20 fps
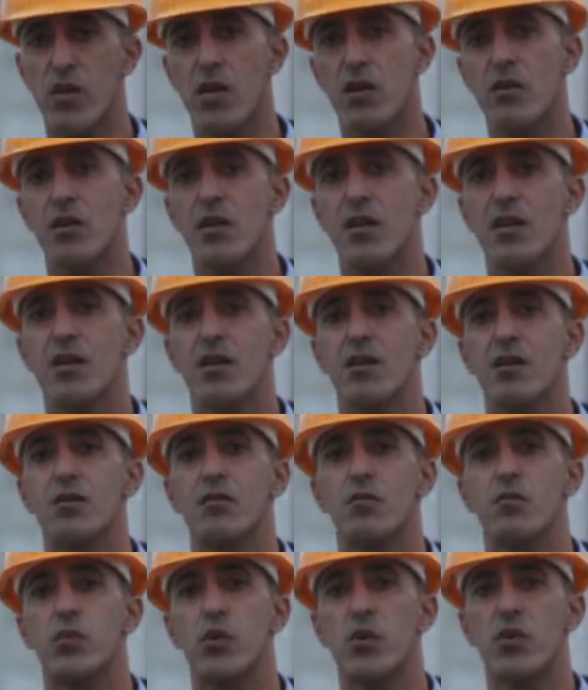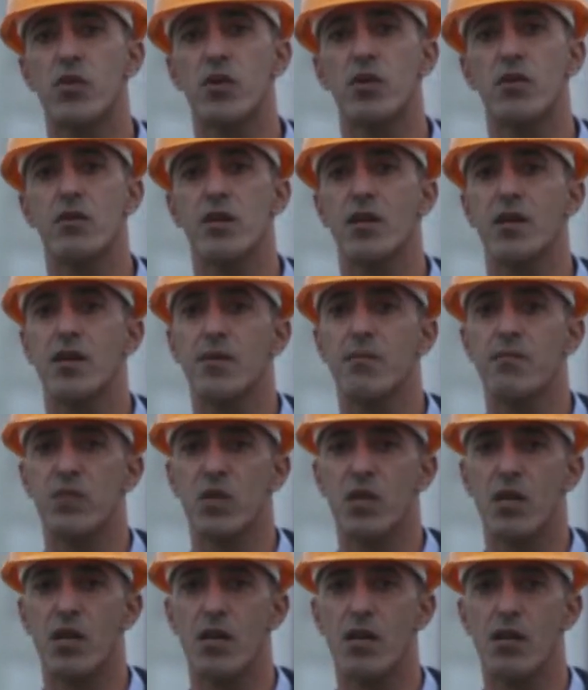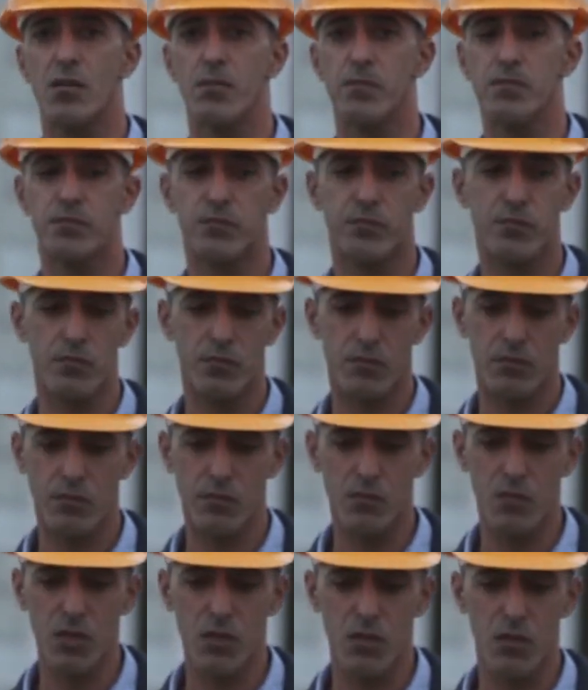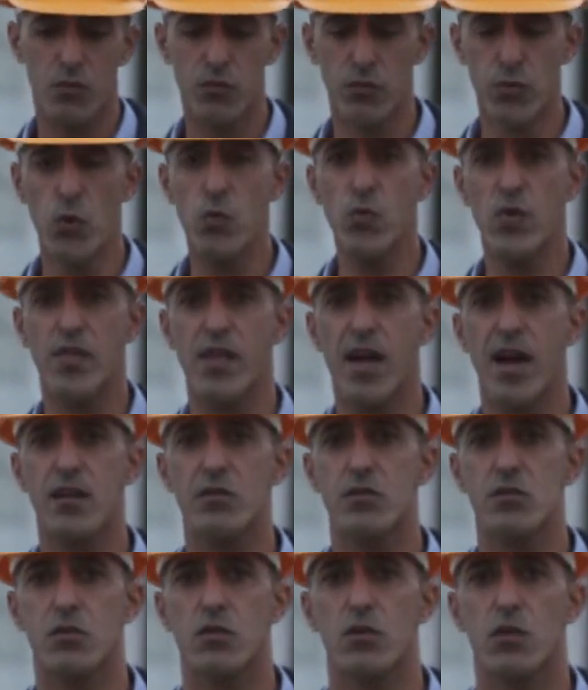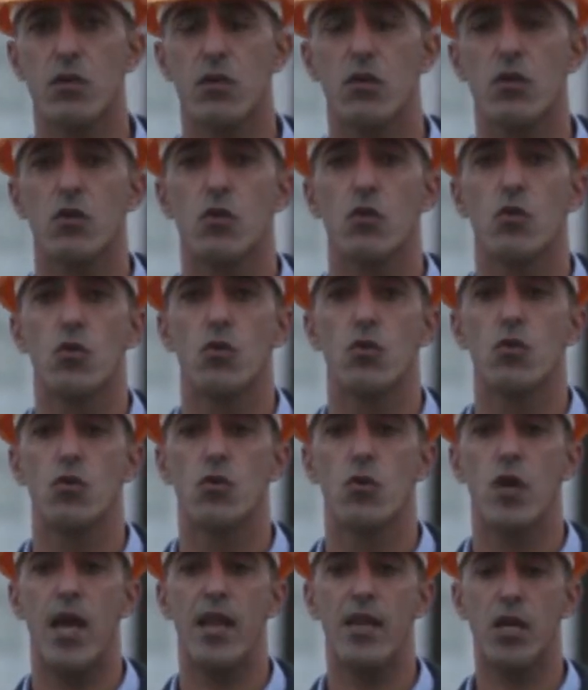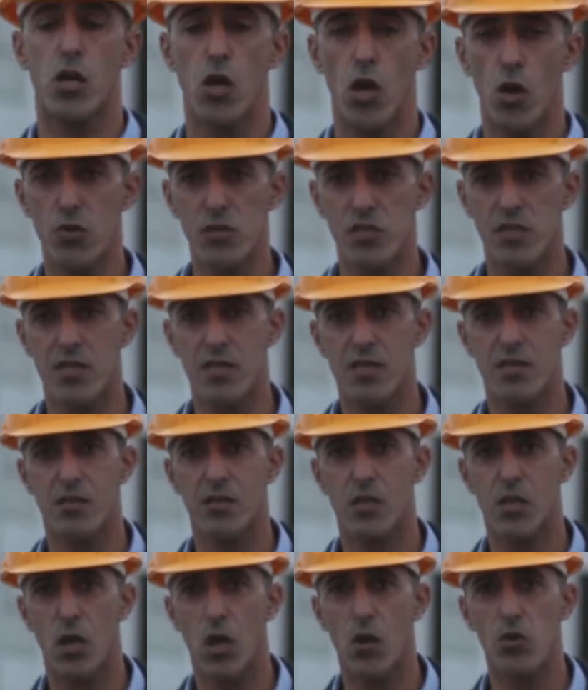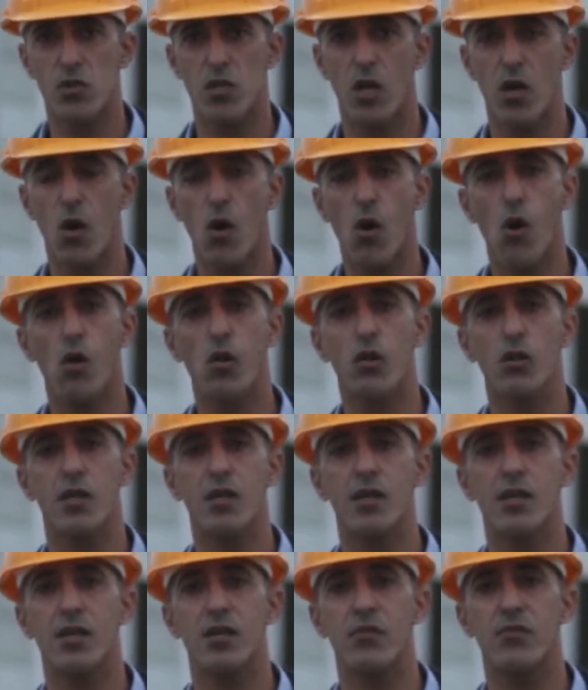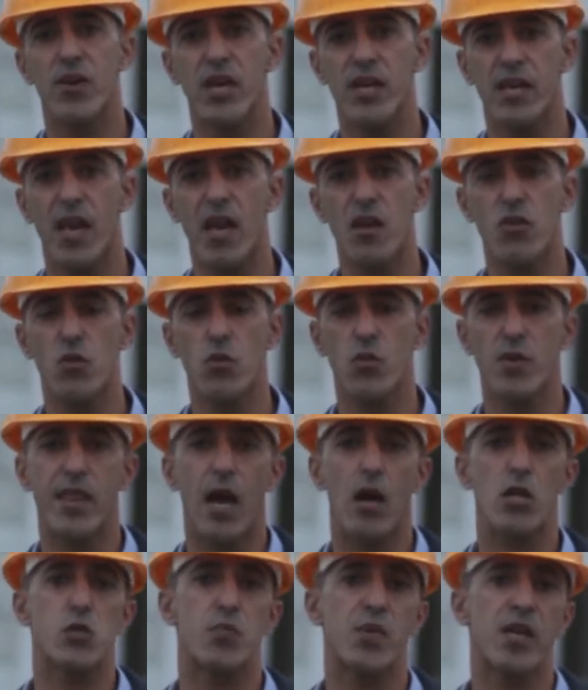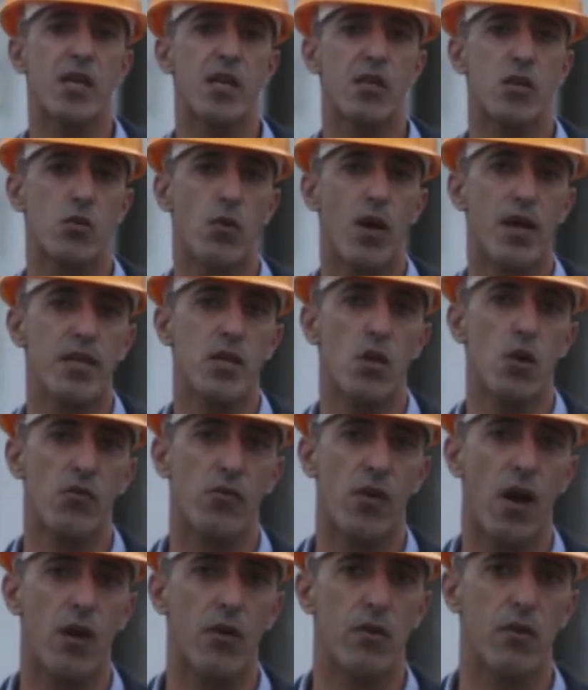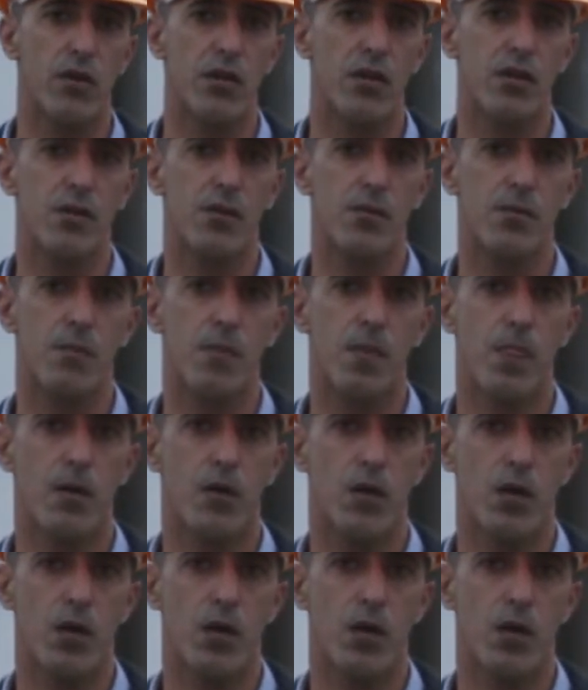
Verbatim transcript: their, uh, book their um, um, room with us and close the, close the whole uh, vacation without speaking to any of our um,